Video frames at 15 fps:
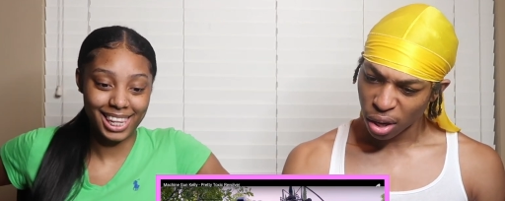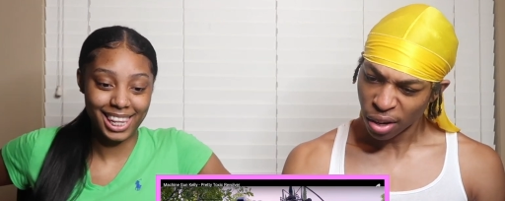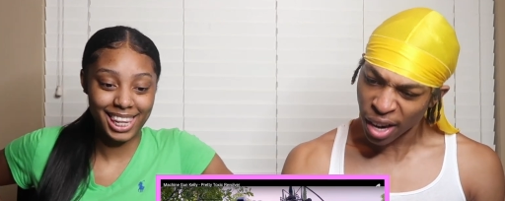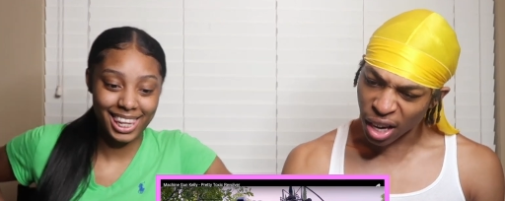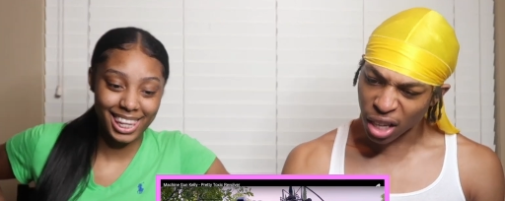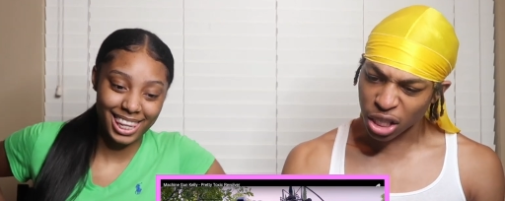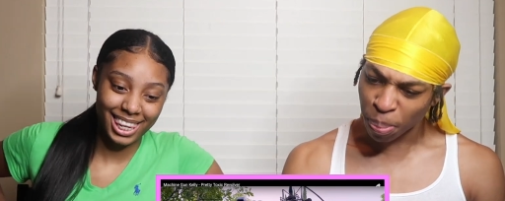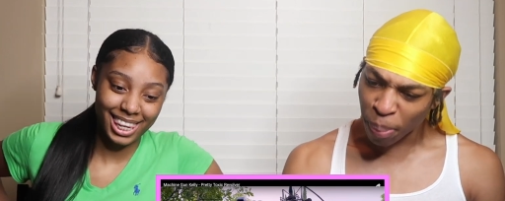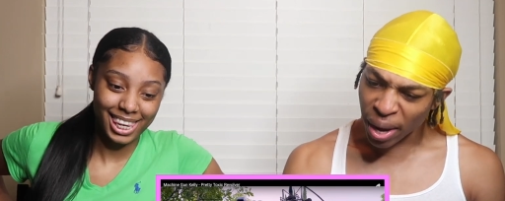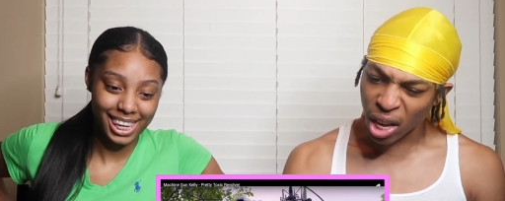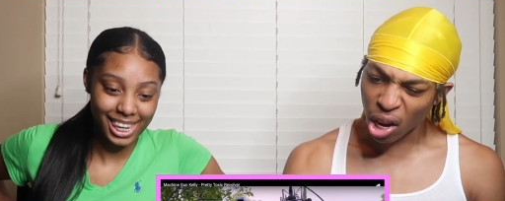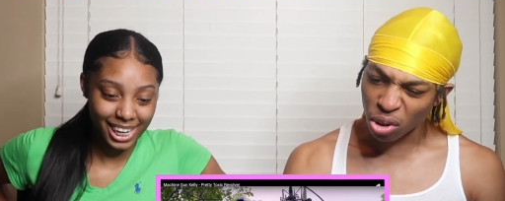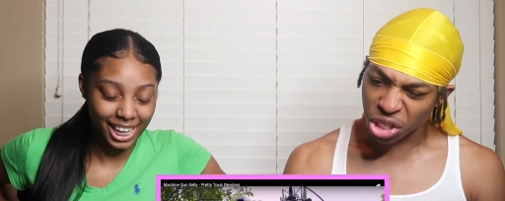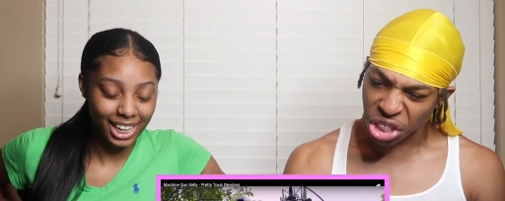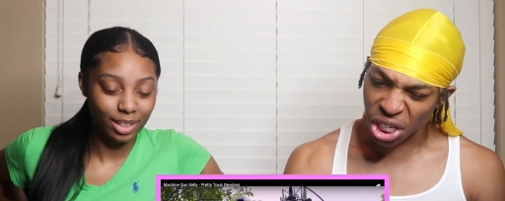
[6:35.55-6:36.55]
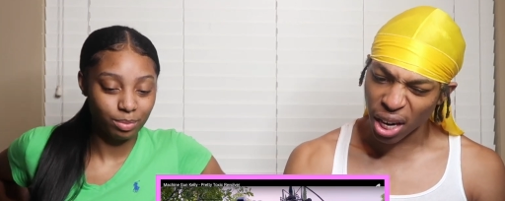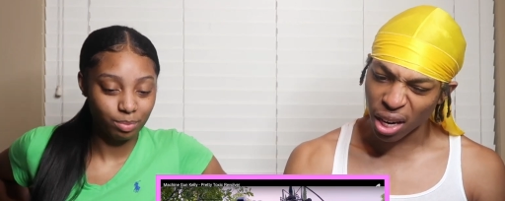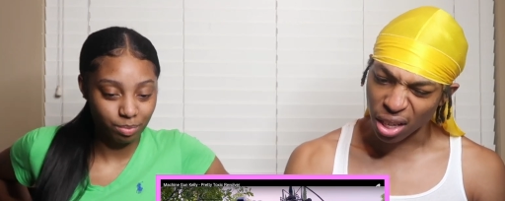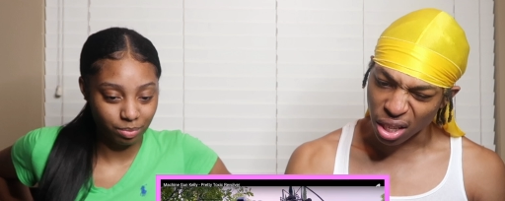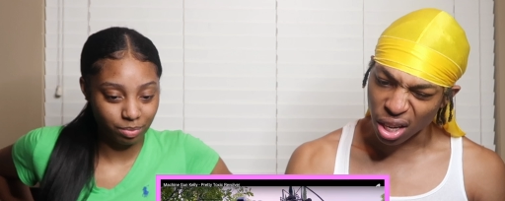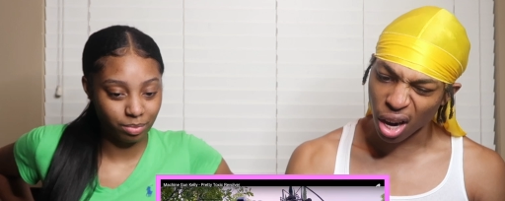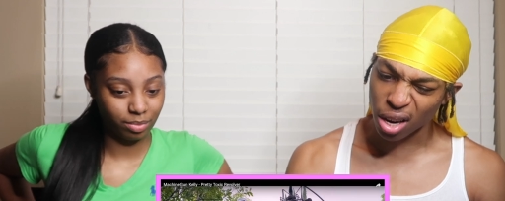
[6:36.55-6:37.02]
Speaker 1: Nigga, speak your
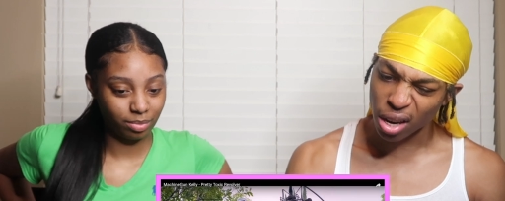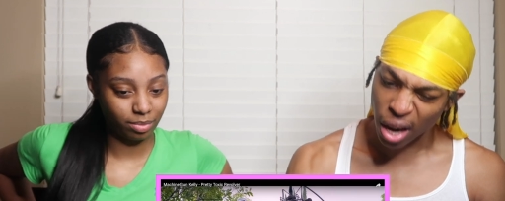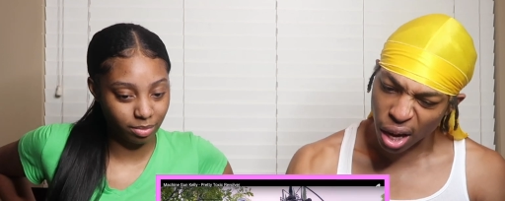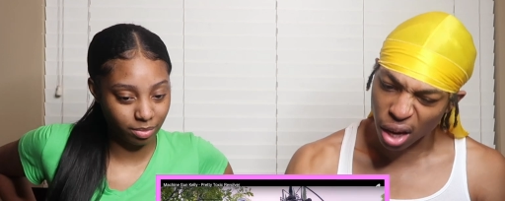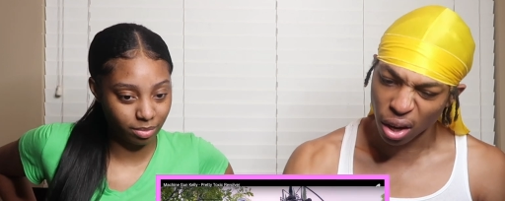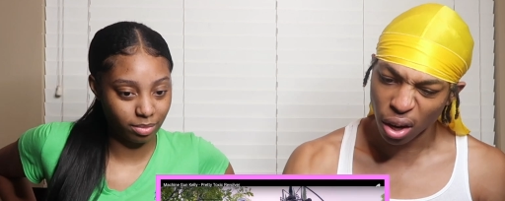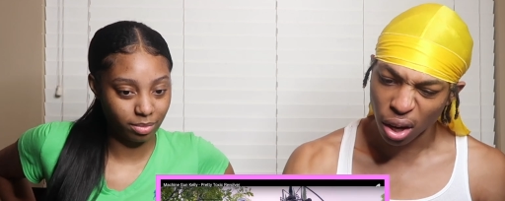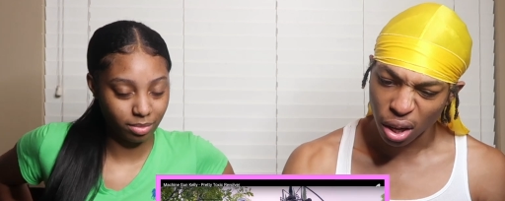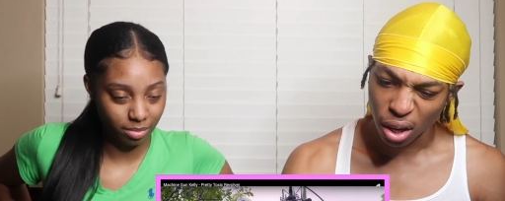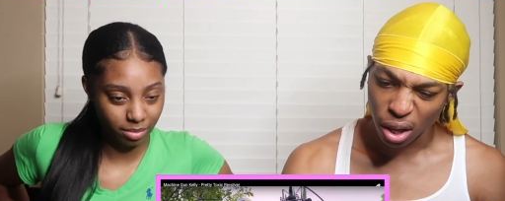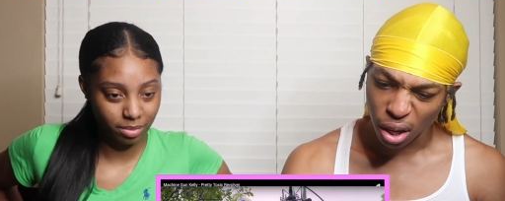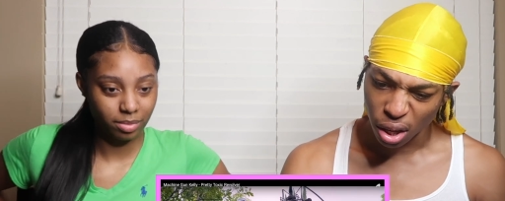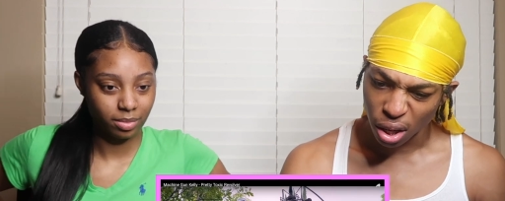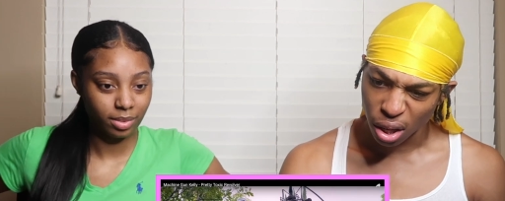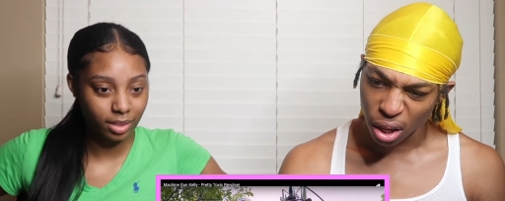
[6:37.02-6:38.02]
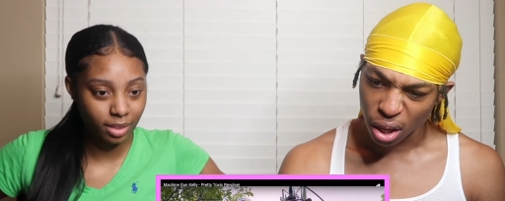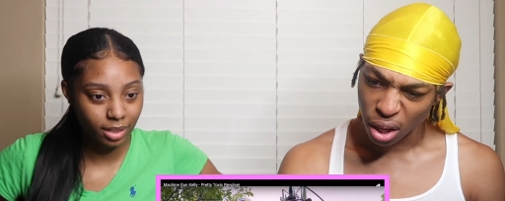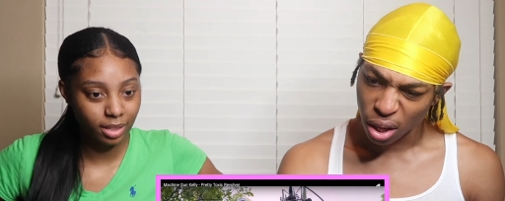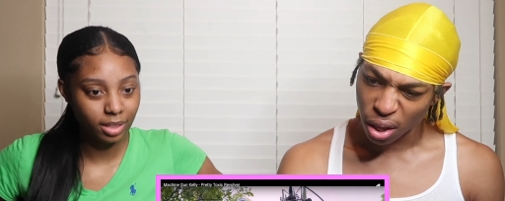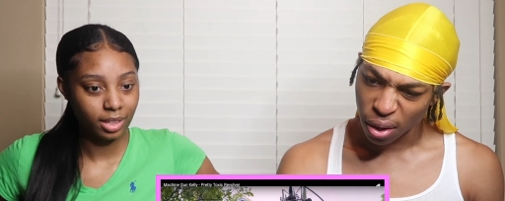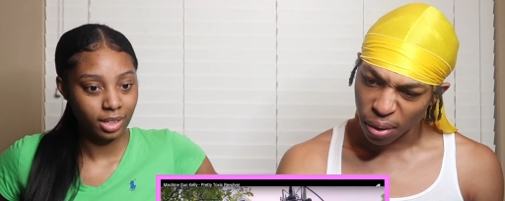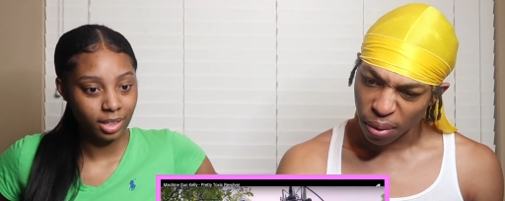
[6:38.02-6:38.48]
shit, young nigga.
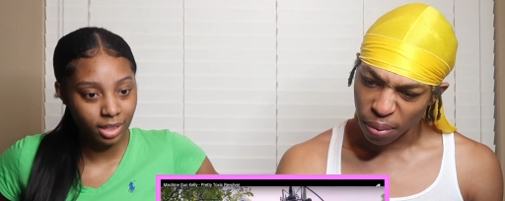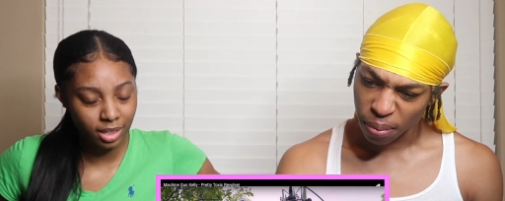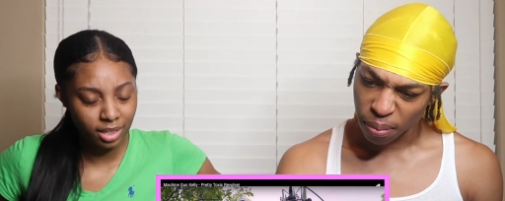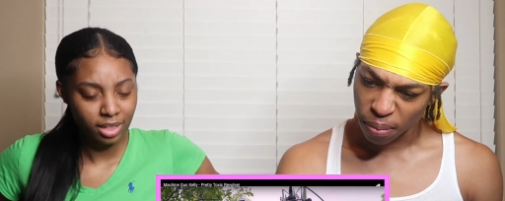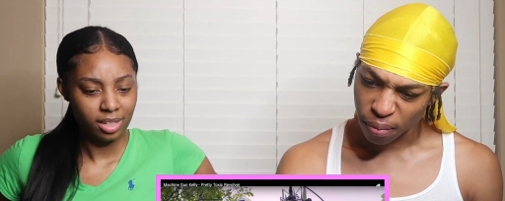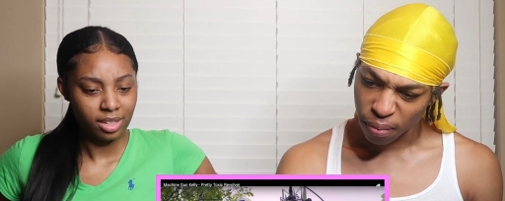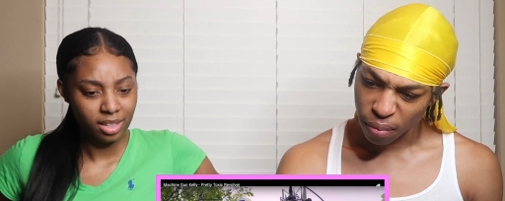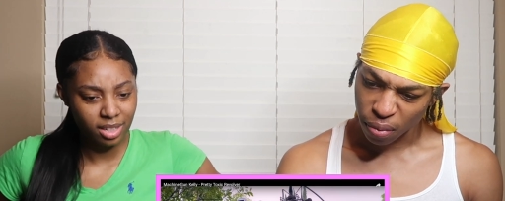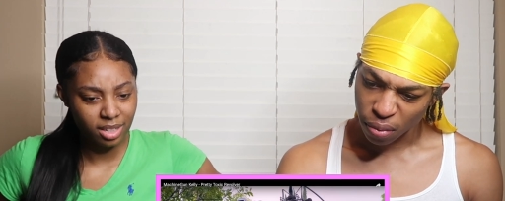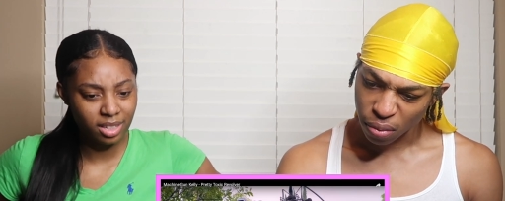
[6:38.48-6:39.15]
Mission and a couple of plans